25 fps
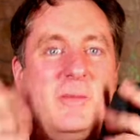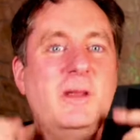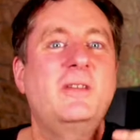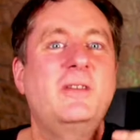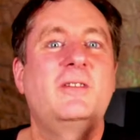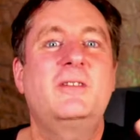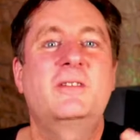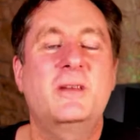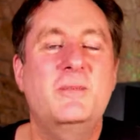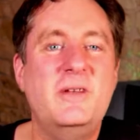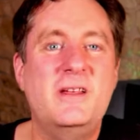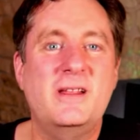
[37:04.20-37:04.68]

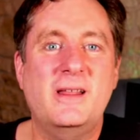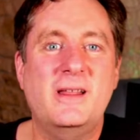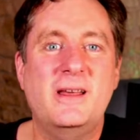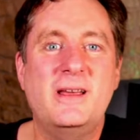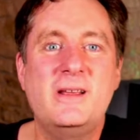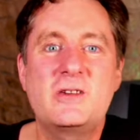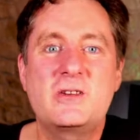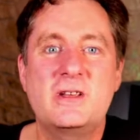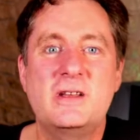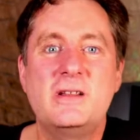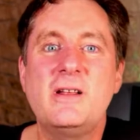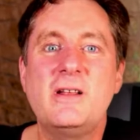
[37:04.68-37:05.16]

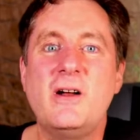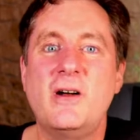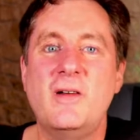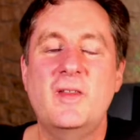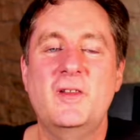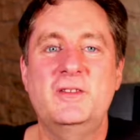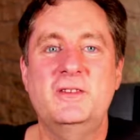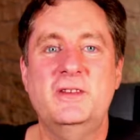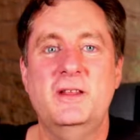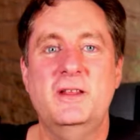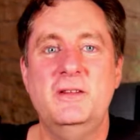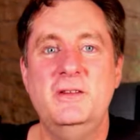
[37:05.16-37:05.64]
stimulation. All of
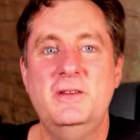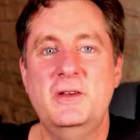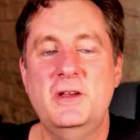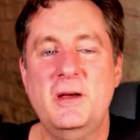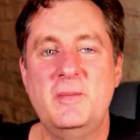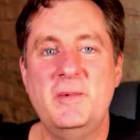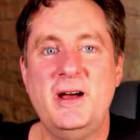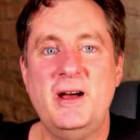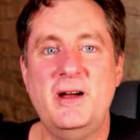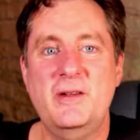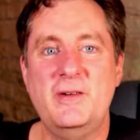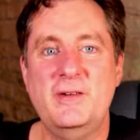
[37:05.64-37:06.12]
a sudden, you
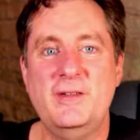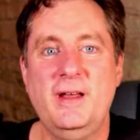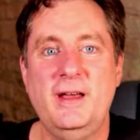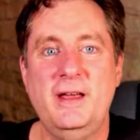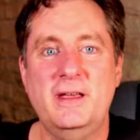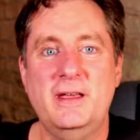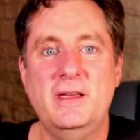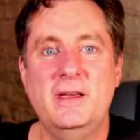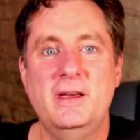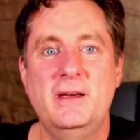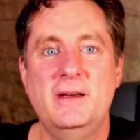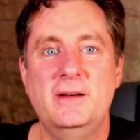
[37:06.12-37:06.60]
come out and you're
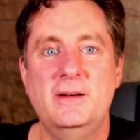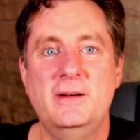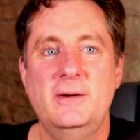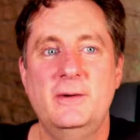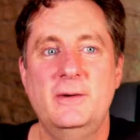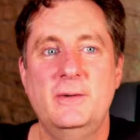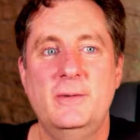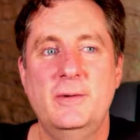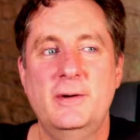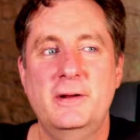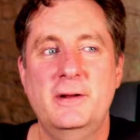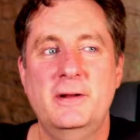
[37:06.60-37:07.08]
like,
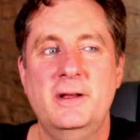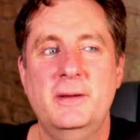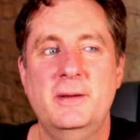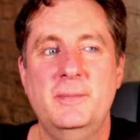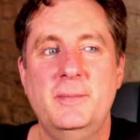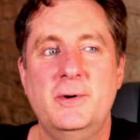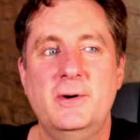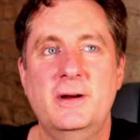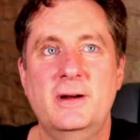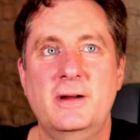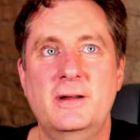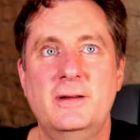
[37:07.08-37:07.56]
"Where did I
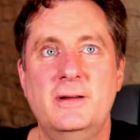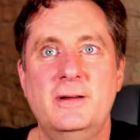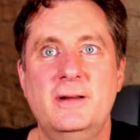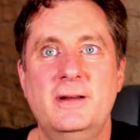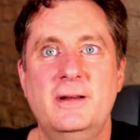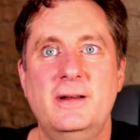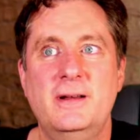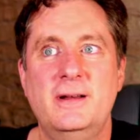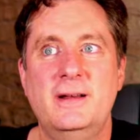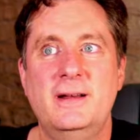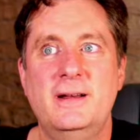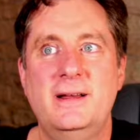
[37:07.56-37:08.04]
park?"
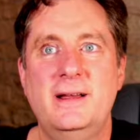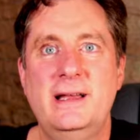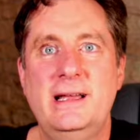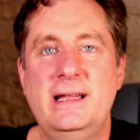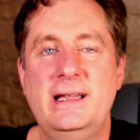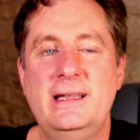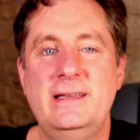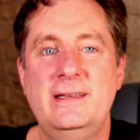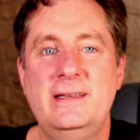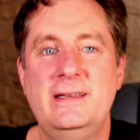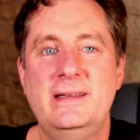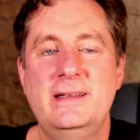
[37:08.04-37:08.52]

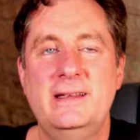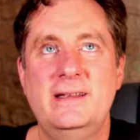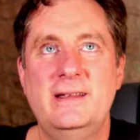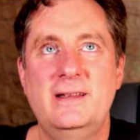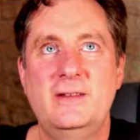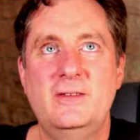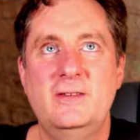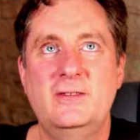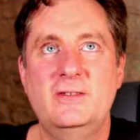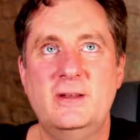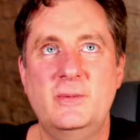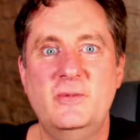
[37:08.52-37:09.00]
And
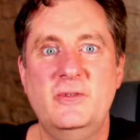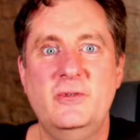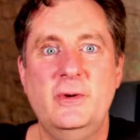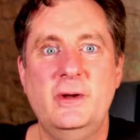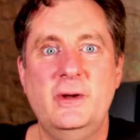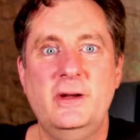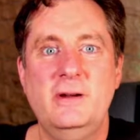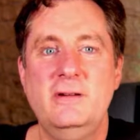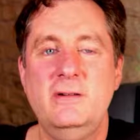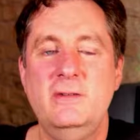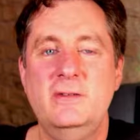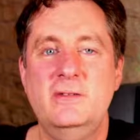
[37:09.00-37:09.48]
some
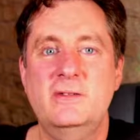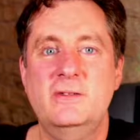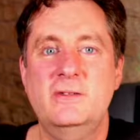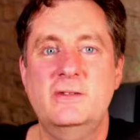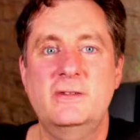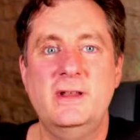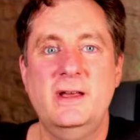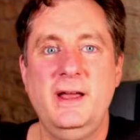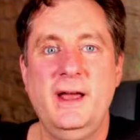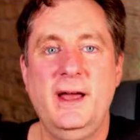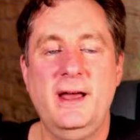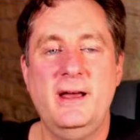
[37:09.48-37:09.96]
fairs,
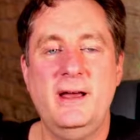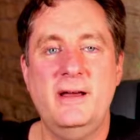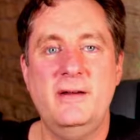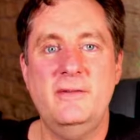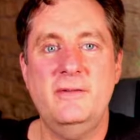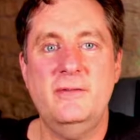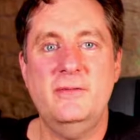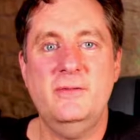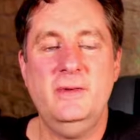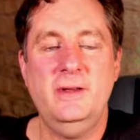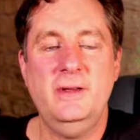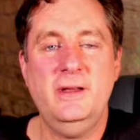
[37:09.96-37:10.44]
they
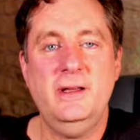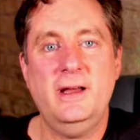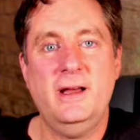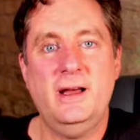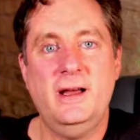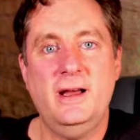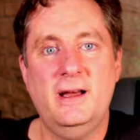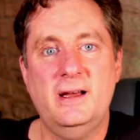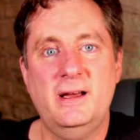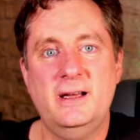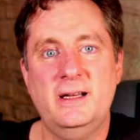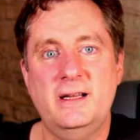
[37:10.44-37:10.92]
have
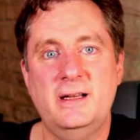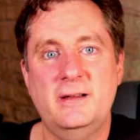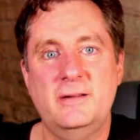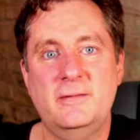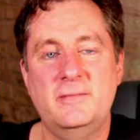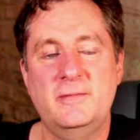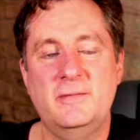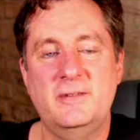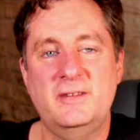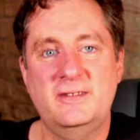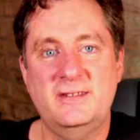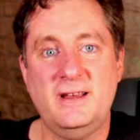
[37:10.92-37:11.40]

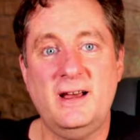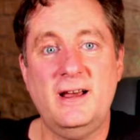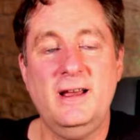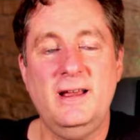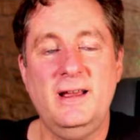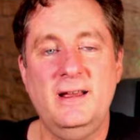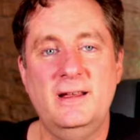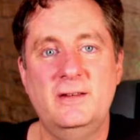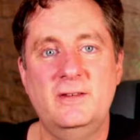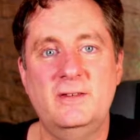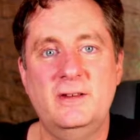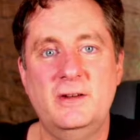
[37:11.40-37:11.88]

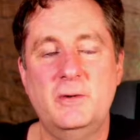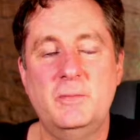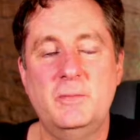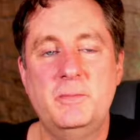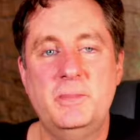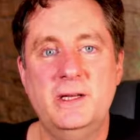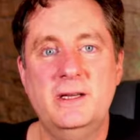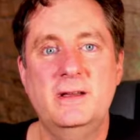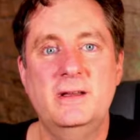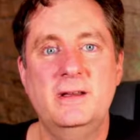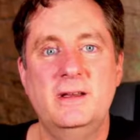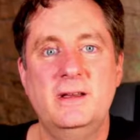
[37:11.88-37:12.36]
signs.
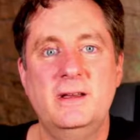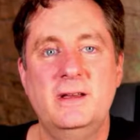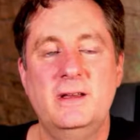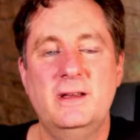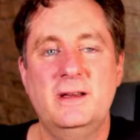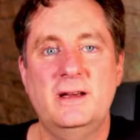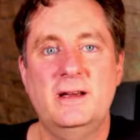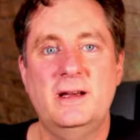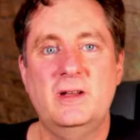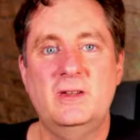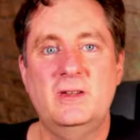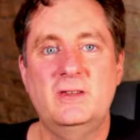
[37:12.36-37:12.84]
Big
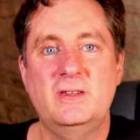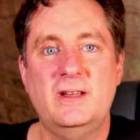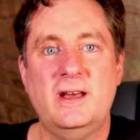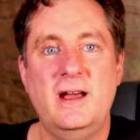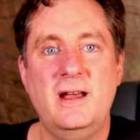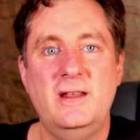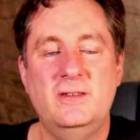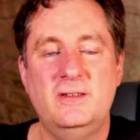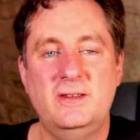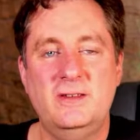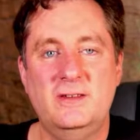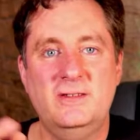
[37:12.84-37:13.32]

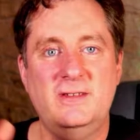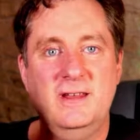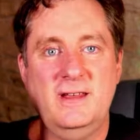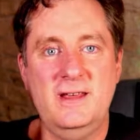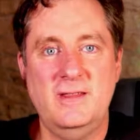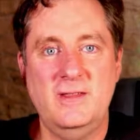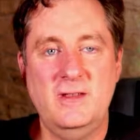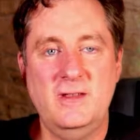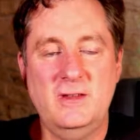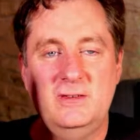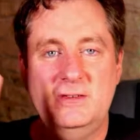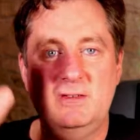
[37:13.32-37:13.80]
signs that
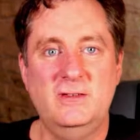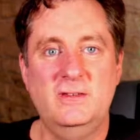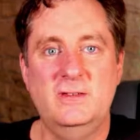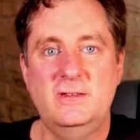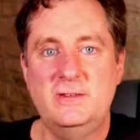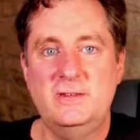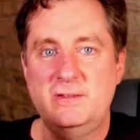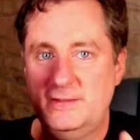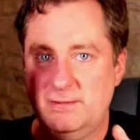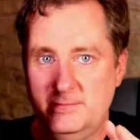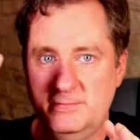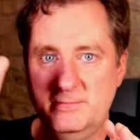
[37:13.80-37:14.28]
say this
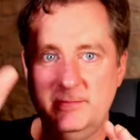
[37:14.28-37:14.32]
is